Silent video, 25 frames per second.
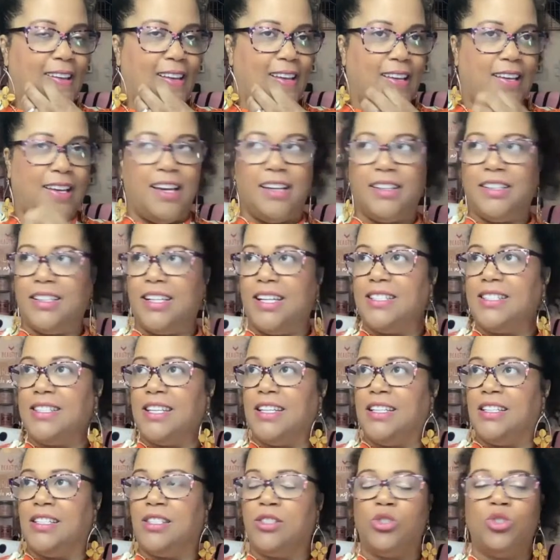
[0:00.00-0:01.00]
How can I
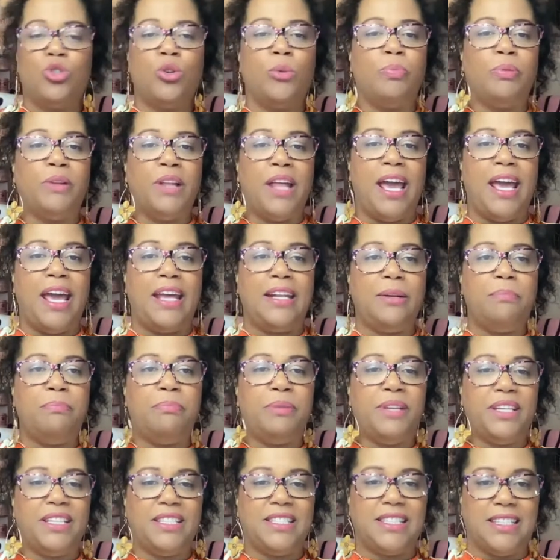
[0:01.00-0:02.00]
say this? To plan a
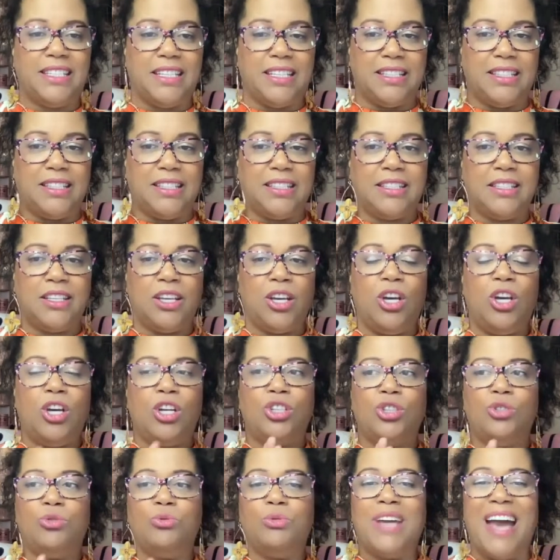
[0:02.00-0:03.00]
business,
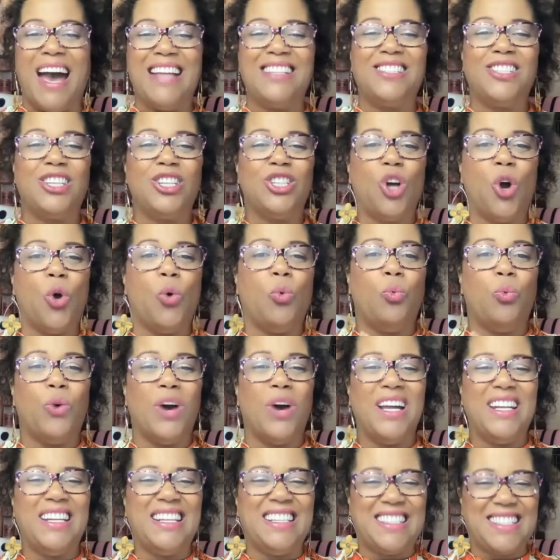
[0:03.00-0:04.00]
you got to know
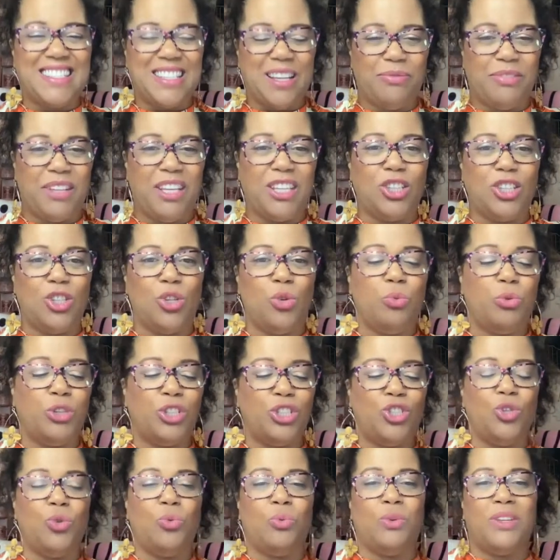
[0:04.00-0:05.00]
what is something you
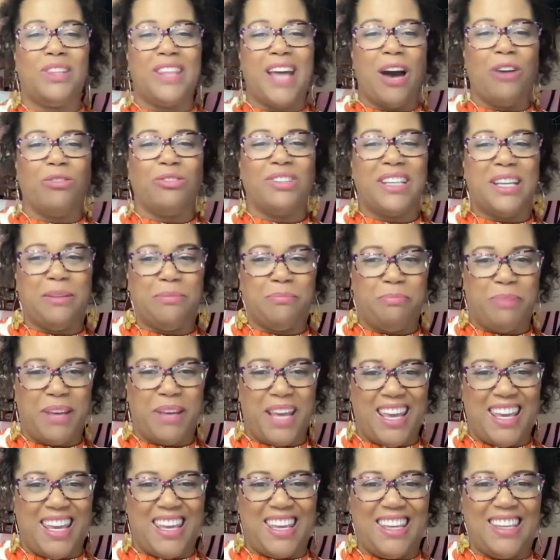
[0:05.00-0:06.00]
would do without getting
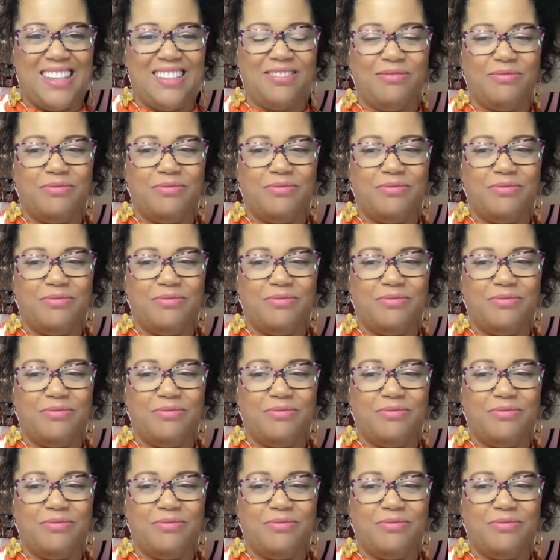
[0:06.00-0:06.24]
paid.